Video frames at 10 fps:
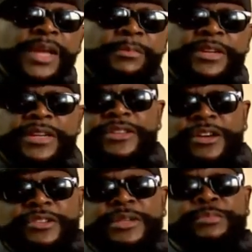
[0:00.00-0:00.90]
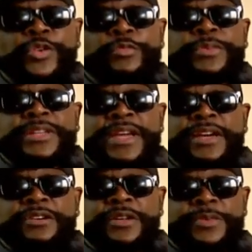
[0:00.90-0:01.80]
I mean, they thought they broke me
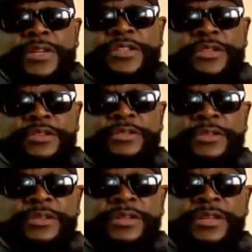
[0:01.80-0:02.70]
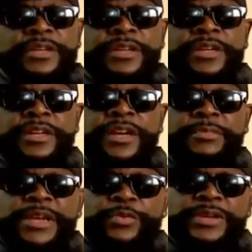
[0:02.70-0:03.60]
down. I mean, you know, I
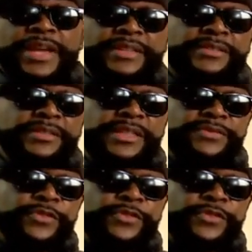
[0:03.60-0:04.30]
mean, when that shit